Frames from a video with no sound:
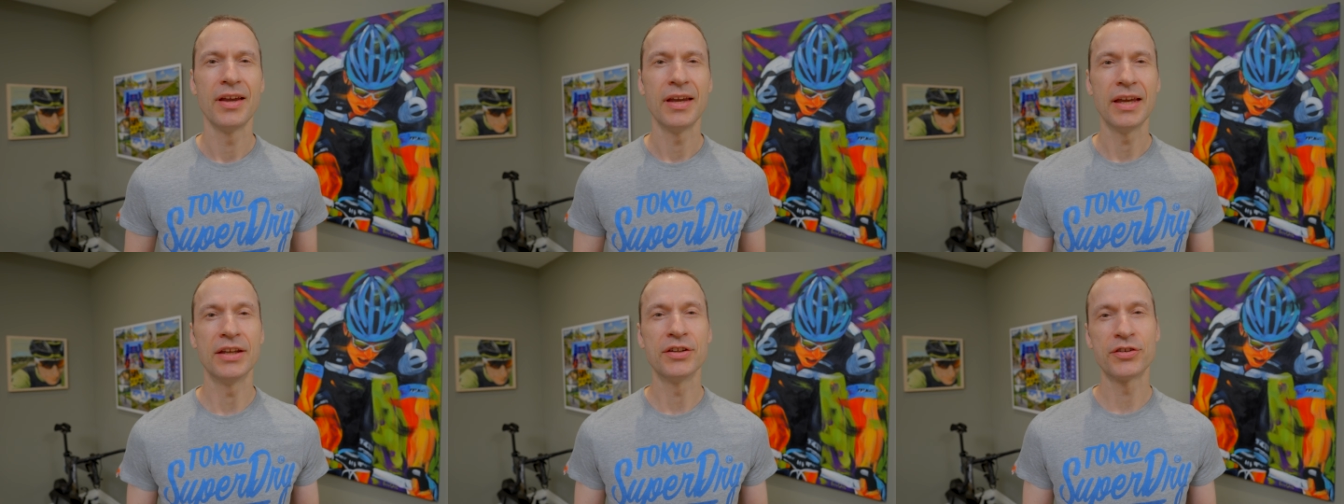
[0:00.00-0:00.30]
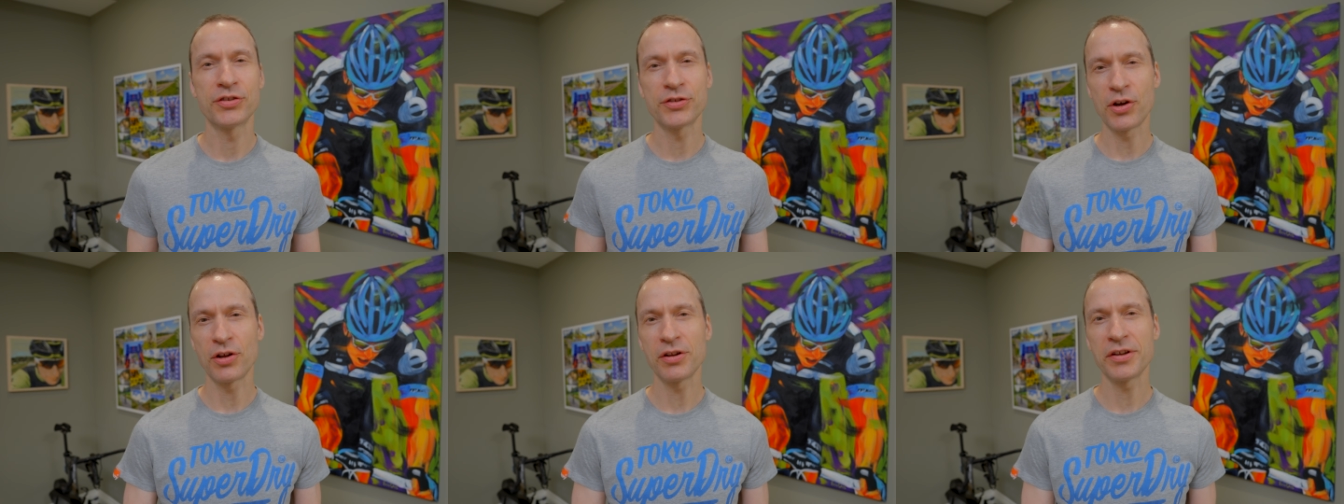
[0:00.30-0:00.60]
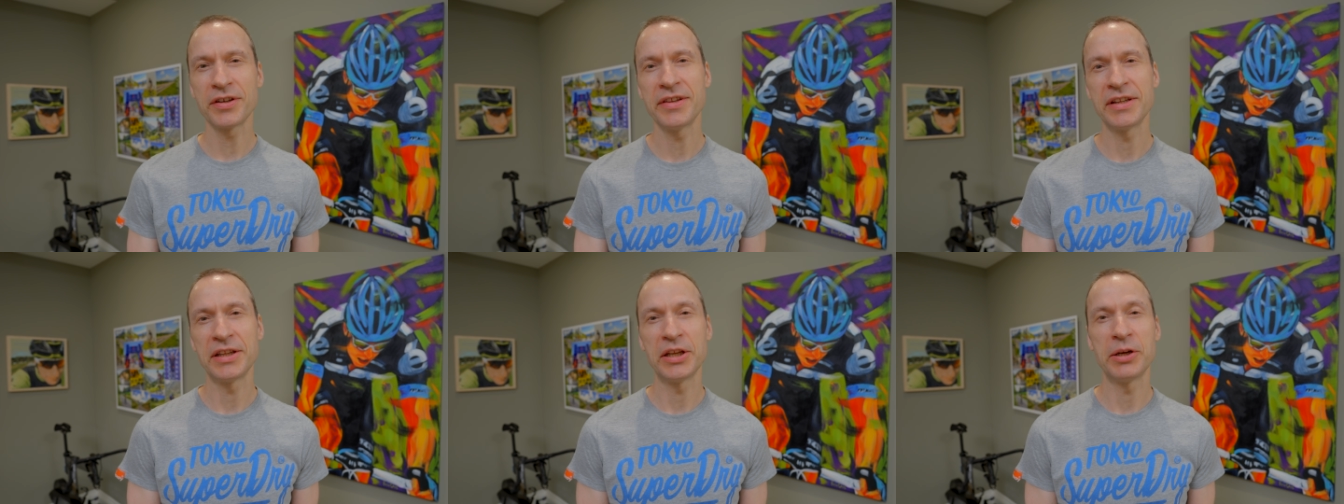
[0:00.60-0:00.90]

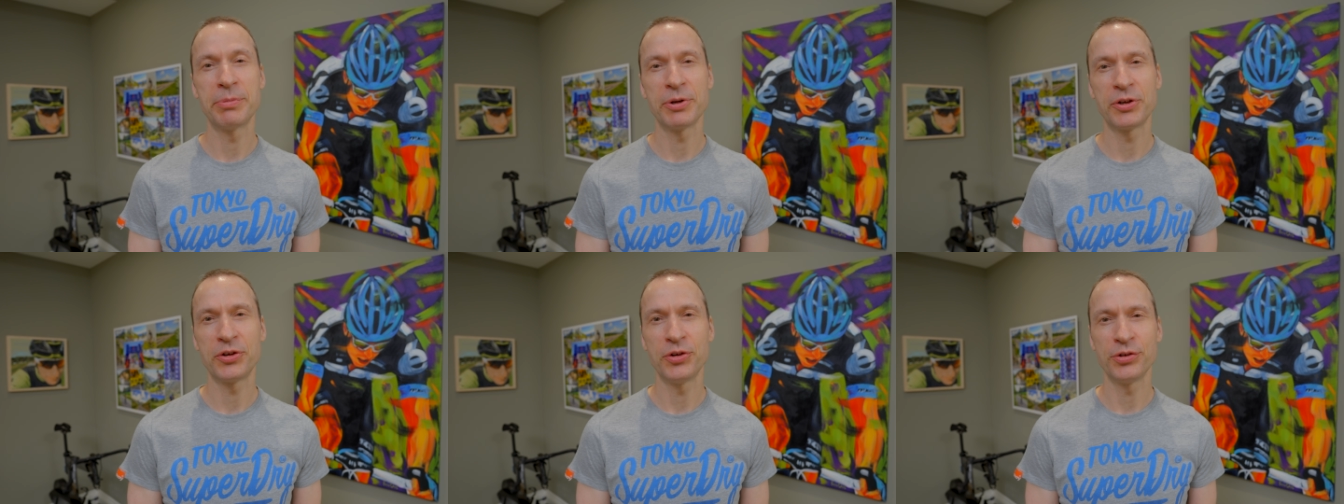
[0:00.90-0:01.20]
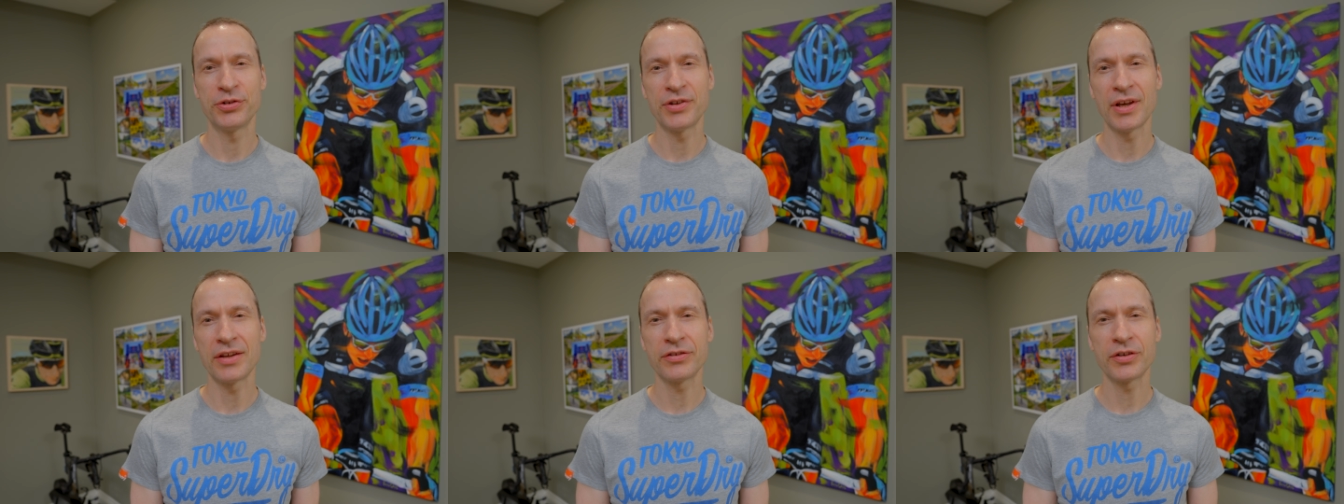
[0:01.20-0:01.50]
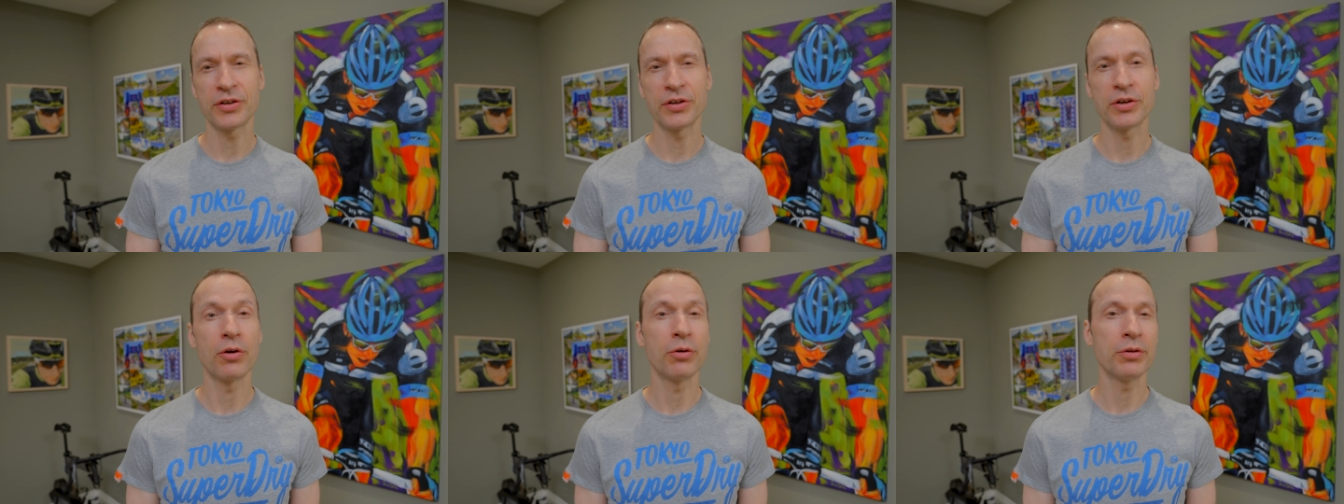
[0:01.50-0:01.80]
Installing the Libre 2
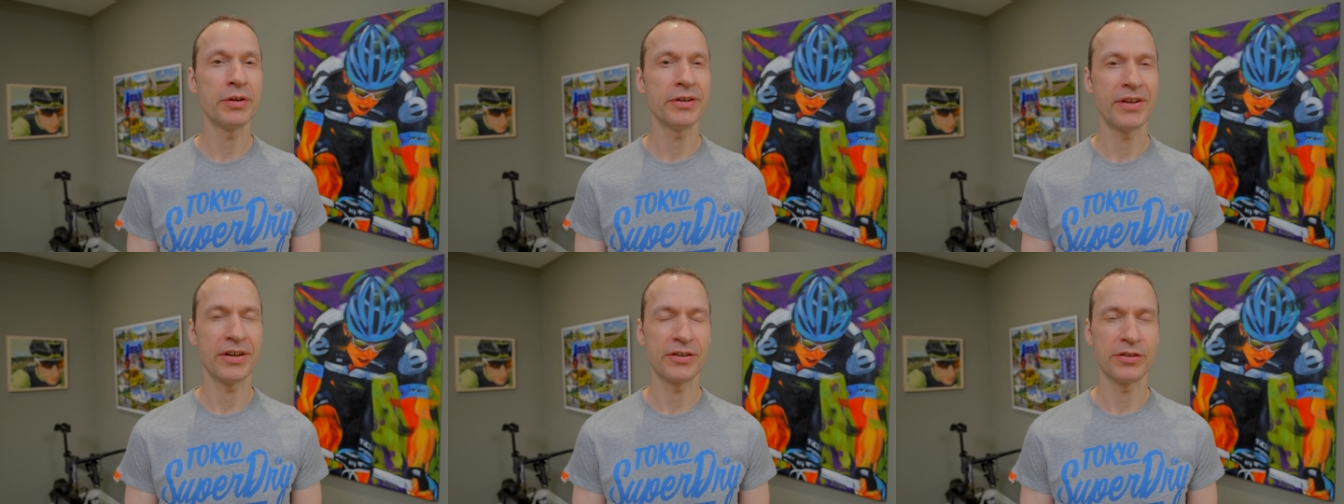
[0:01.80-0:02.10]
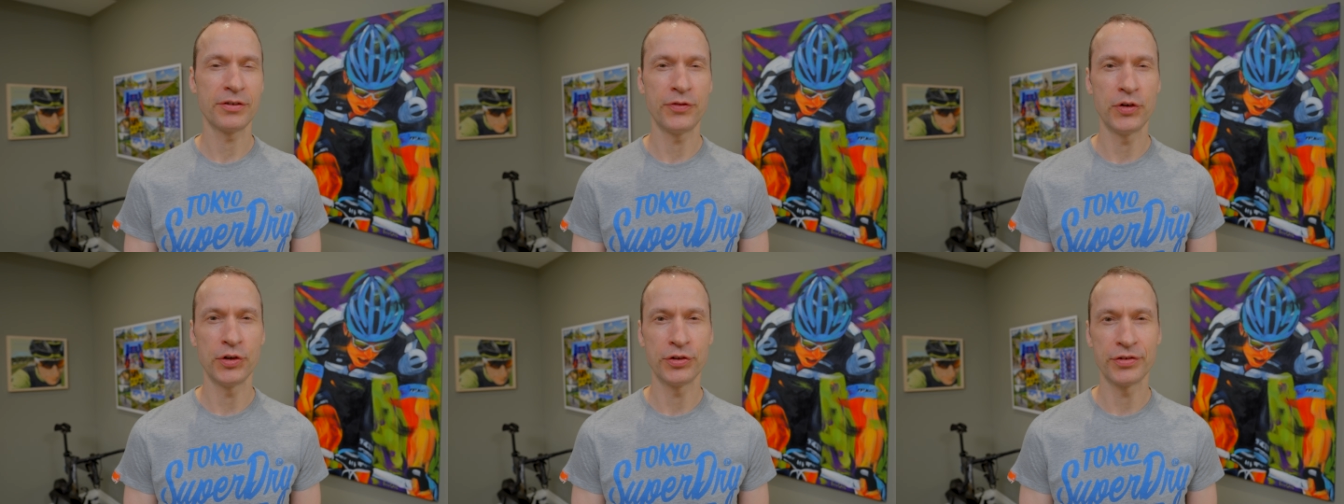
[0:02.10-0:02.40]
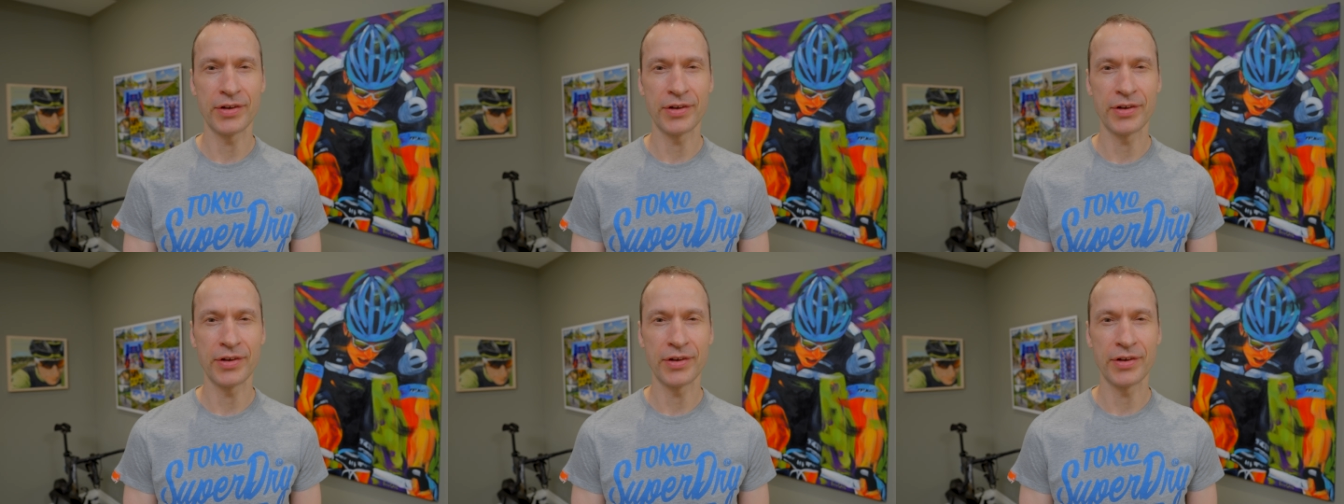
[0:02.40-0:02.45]
sensor only takes a few